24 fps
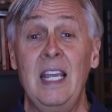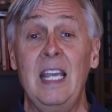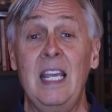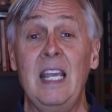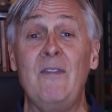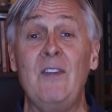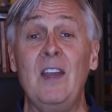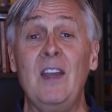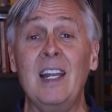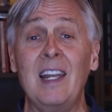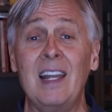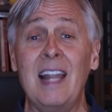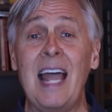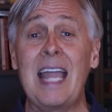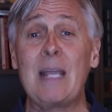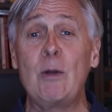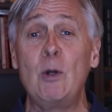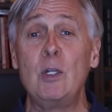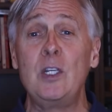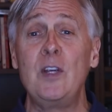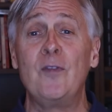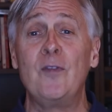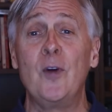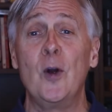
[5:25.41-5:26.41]
If you like
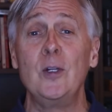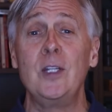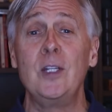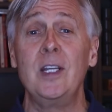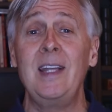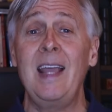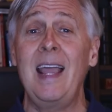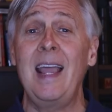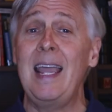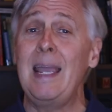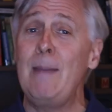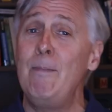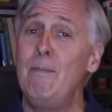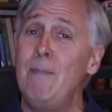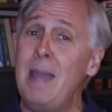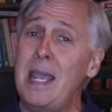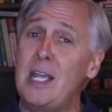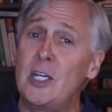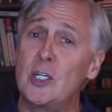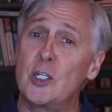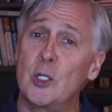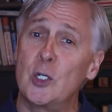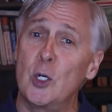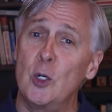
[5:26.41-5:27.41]
what you've heard today,
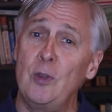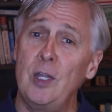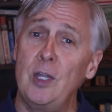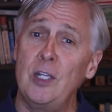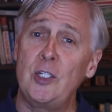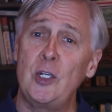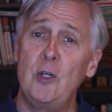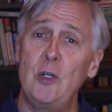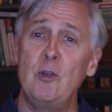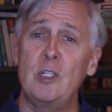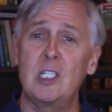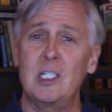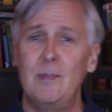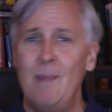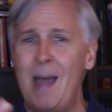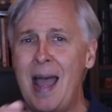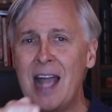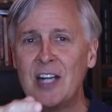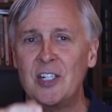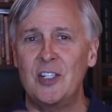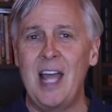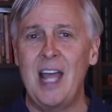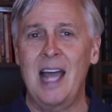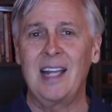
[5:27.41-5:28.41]
make sure that you
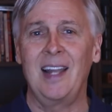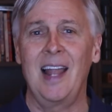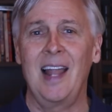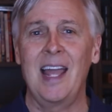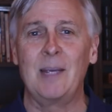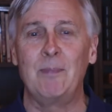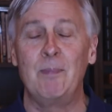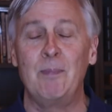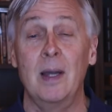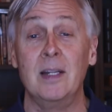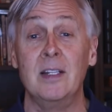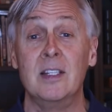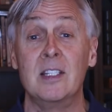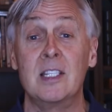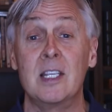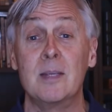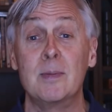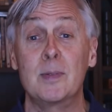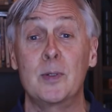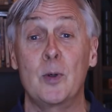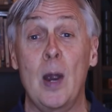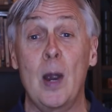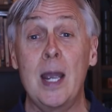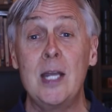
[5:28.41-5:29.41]
smash that like button,
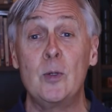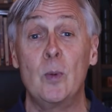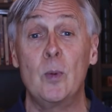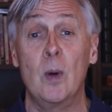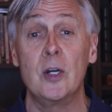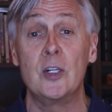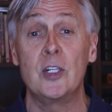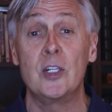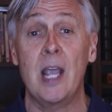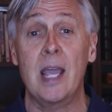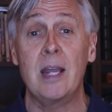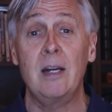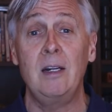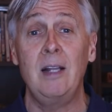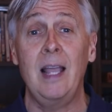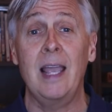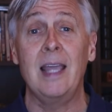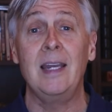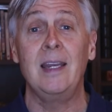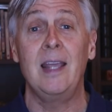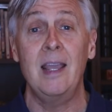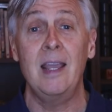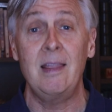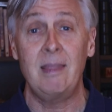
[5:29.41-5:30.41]
subscribe to our channel,
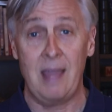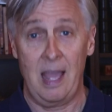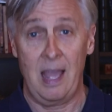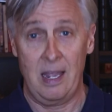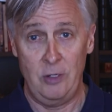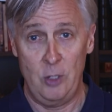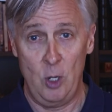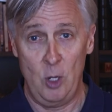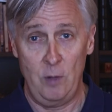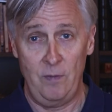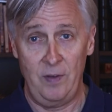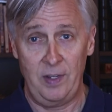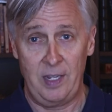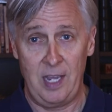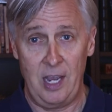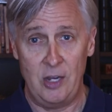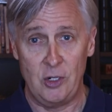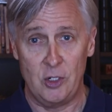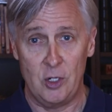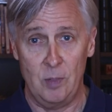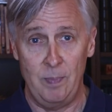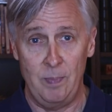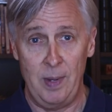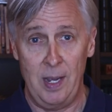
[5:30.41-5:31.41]
and hit that
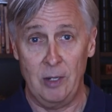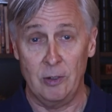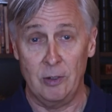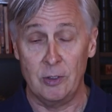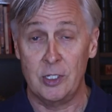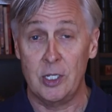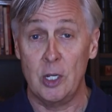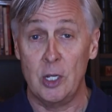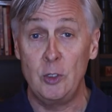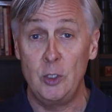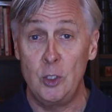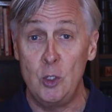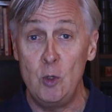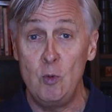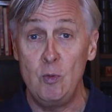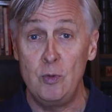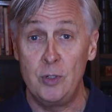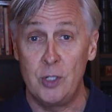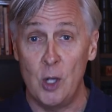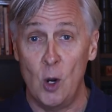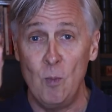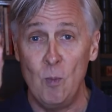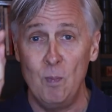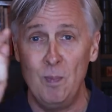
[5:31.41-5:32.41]
notification bell so you
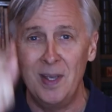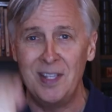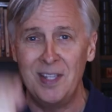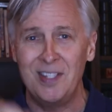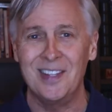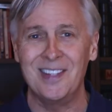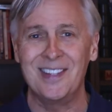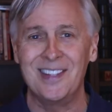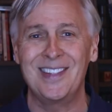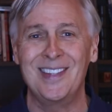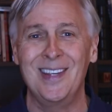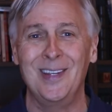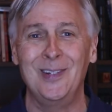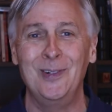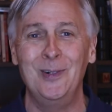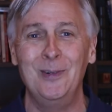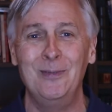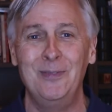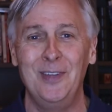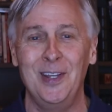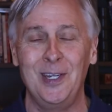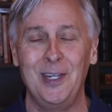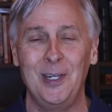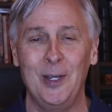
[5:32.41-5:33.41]
don't miss a single
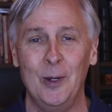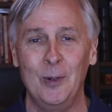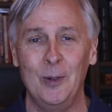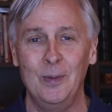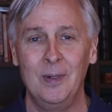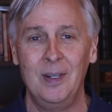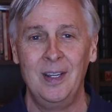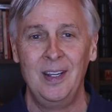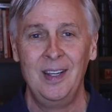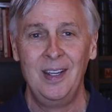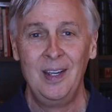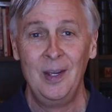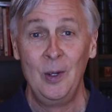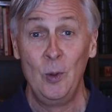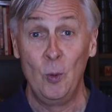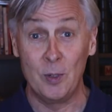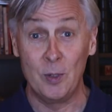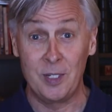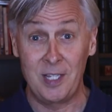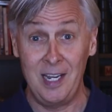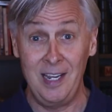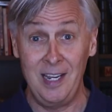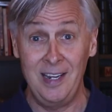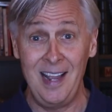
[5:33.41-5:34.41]
video. We'll
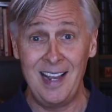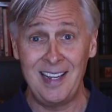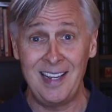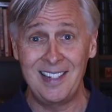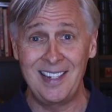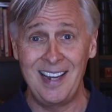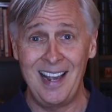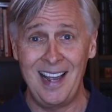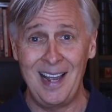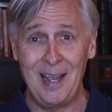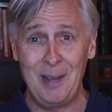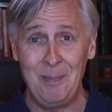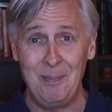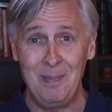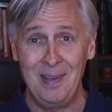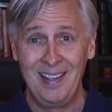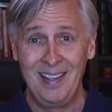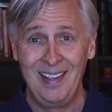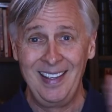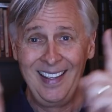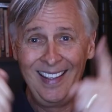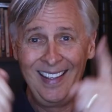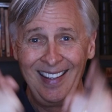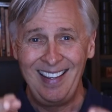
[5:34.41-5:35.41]
see you next time
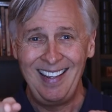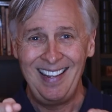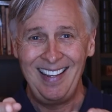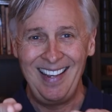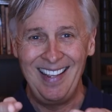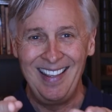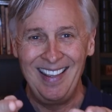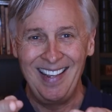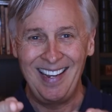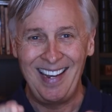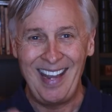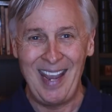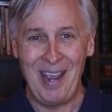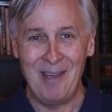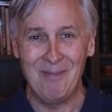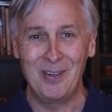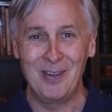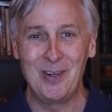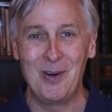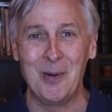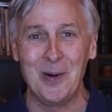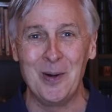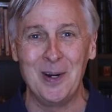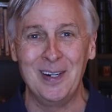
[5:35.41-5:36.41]
in the Canva
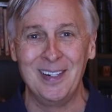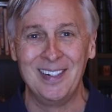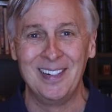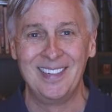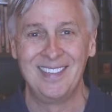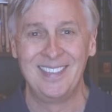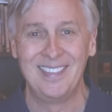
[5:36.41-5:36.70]
Corner.